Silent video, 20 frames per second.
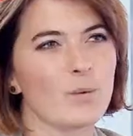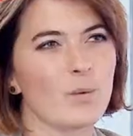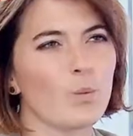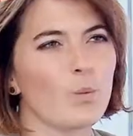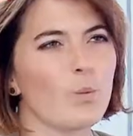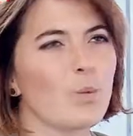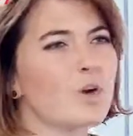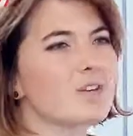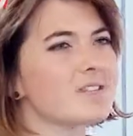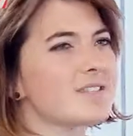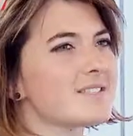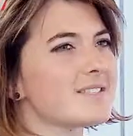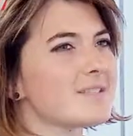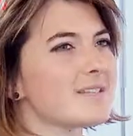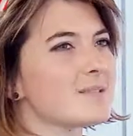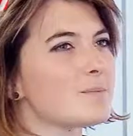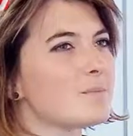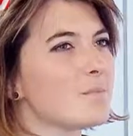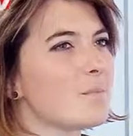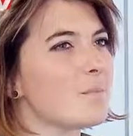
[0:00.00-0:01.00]
what does
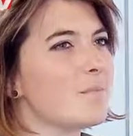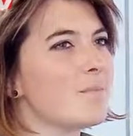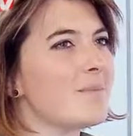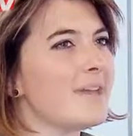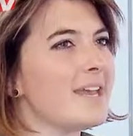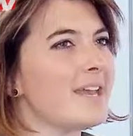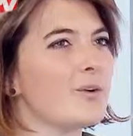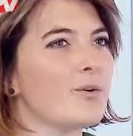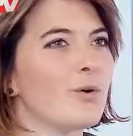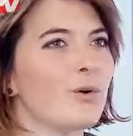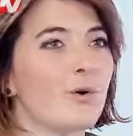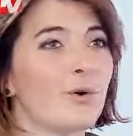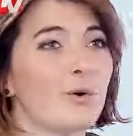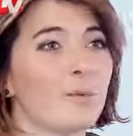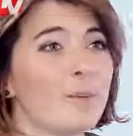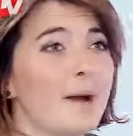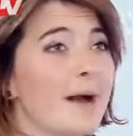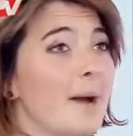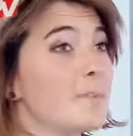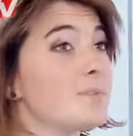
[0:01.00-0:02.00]
this mean or
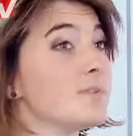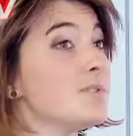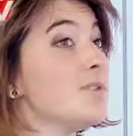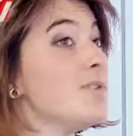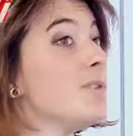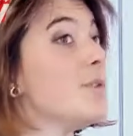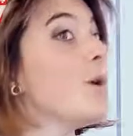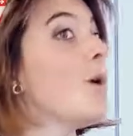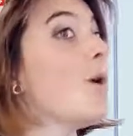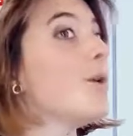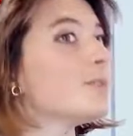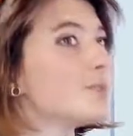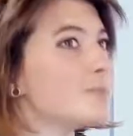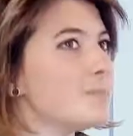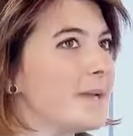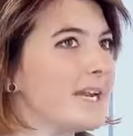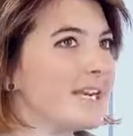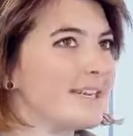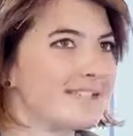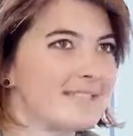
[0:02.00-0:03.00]
perhaps not
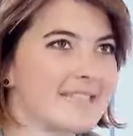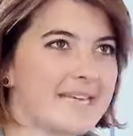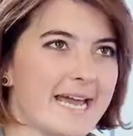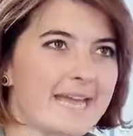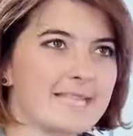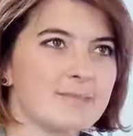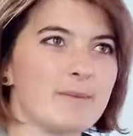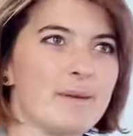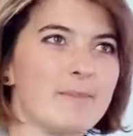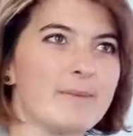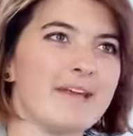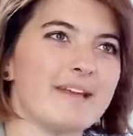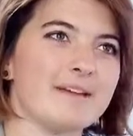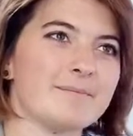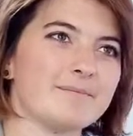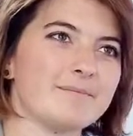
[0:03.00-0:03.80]
mean as the case may be?